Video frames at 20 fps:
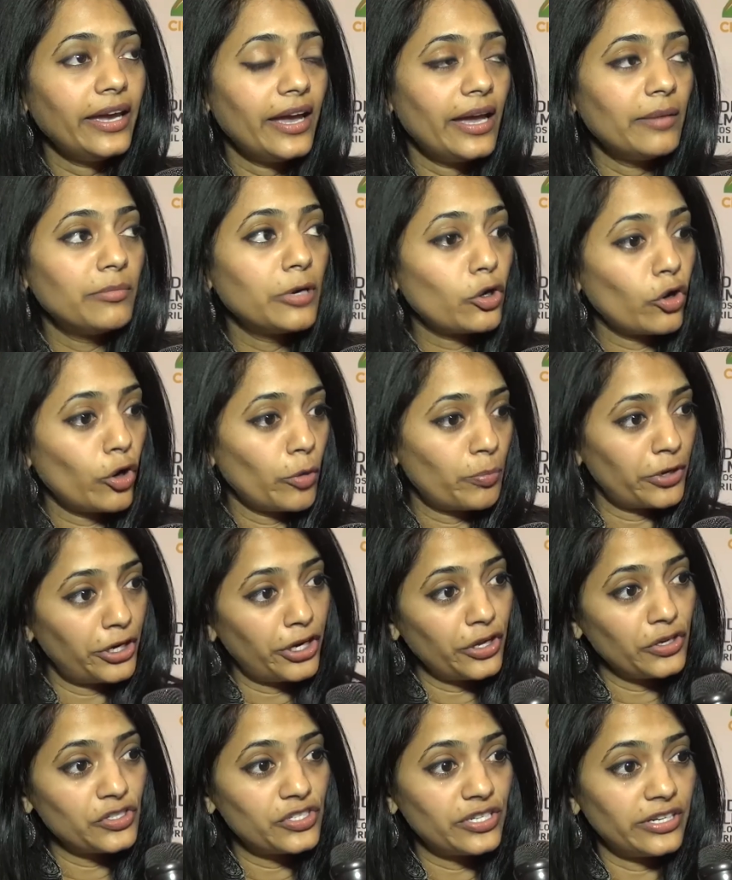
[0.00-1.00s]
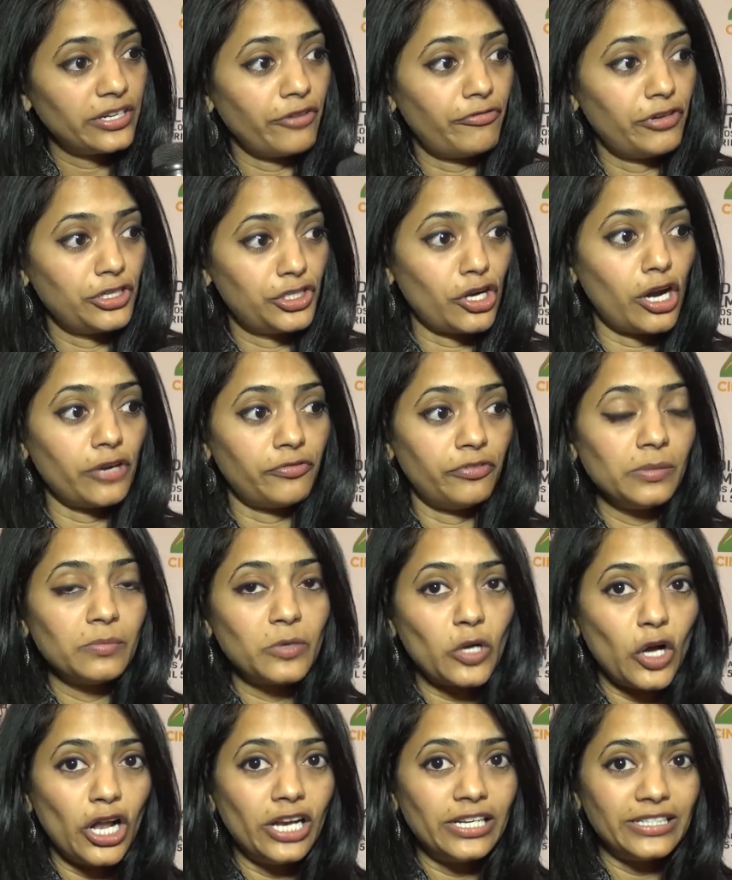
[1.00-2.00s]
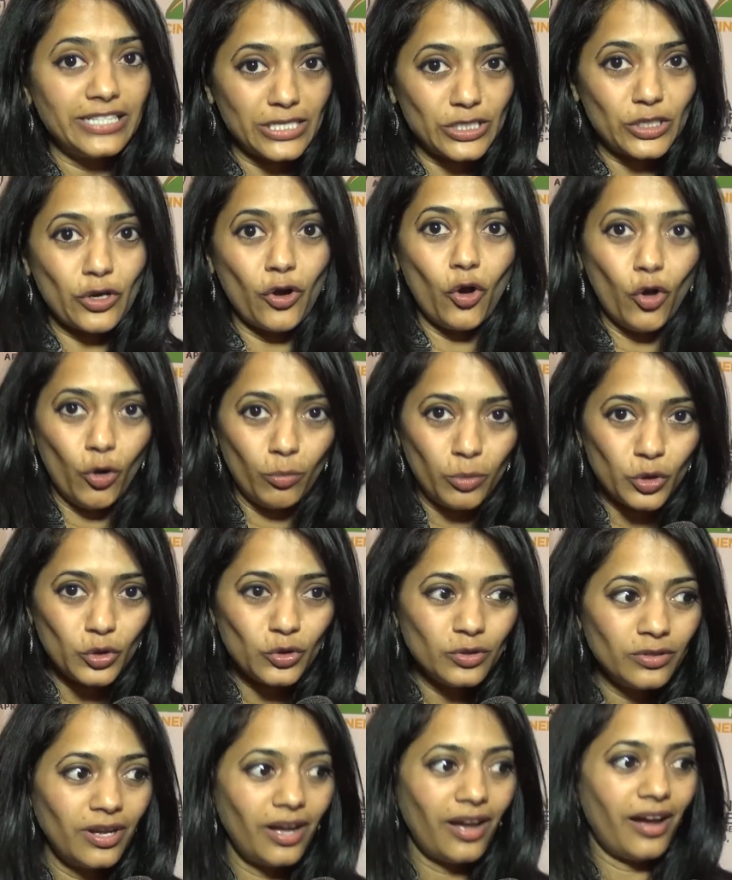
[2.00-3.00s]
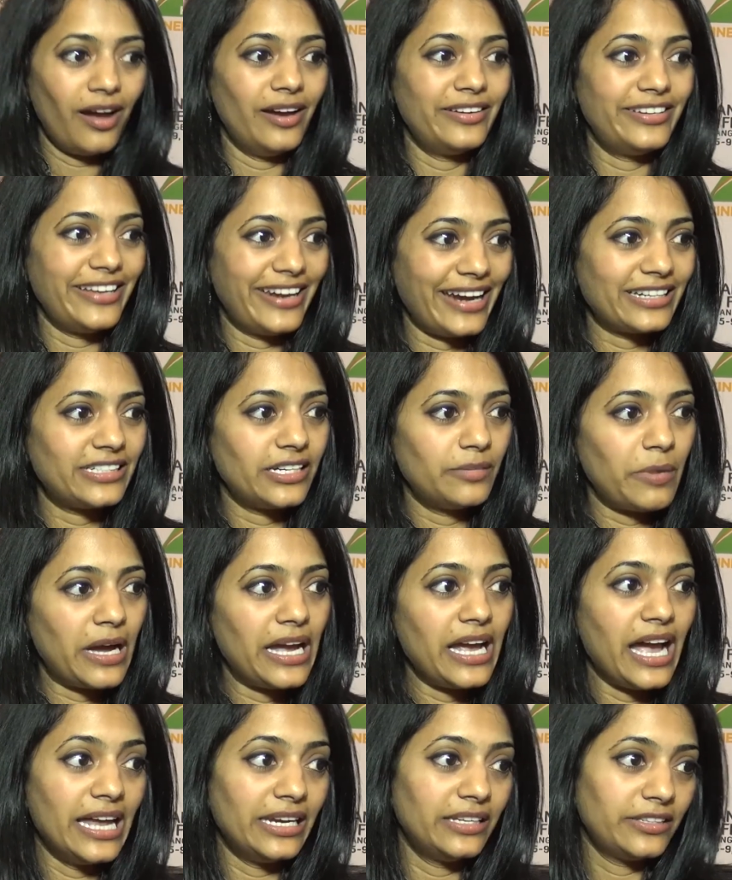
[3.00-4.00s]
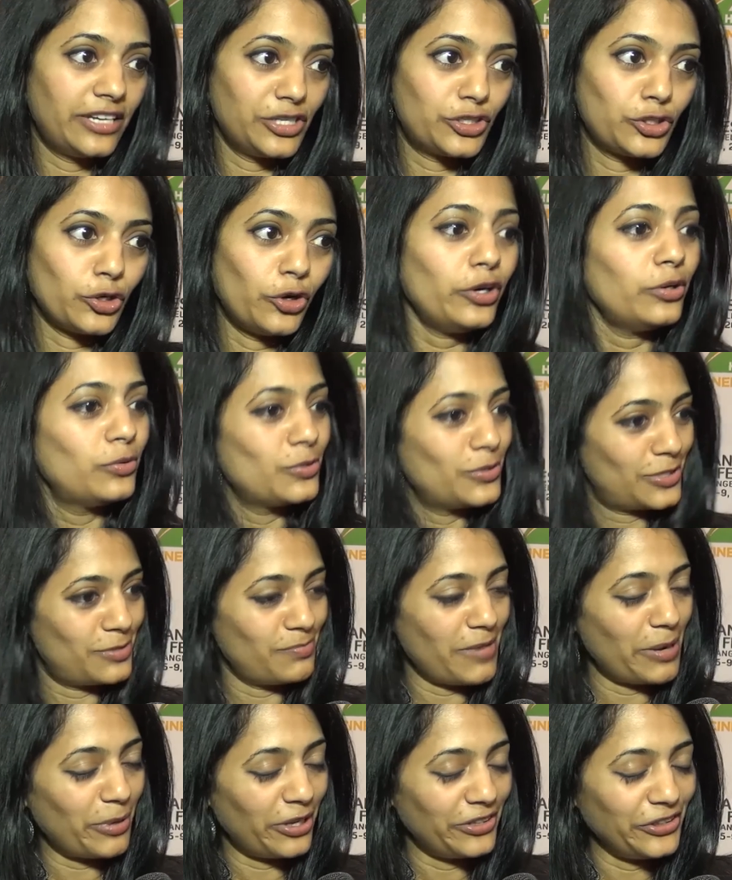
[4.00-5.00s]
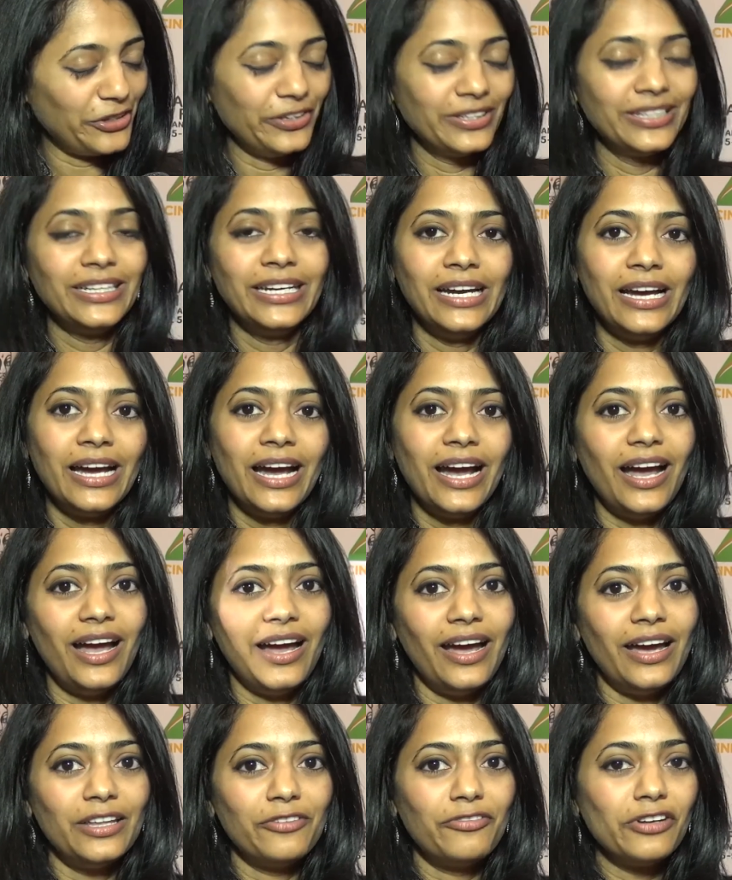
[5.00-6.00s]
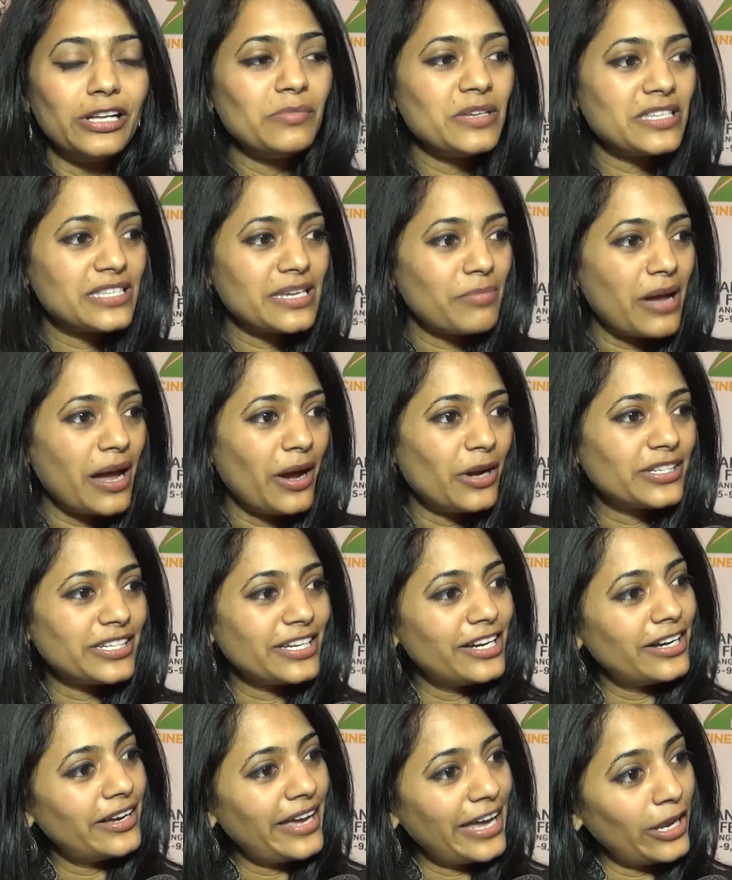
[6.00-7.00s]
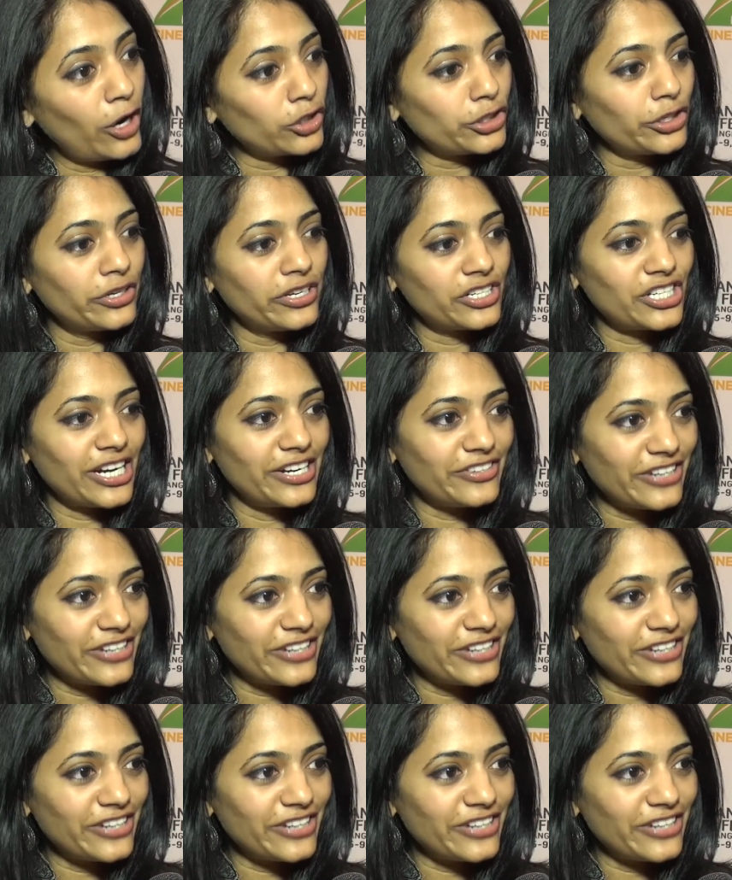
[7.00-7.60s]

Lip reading: am a co-producer of a short film called Disco Obu, directed by Anand Kishore, who's my brother. The film is about an auto rickshaw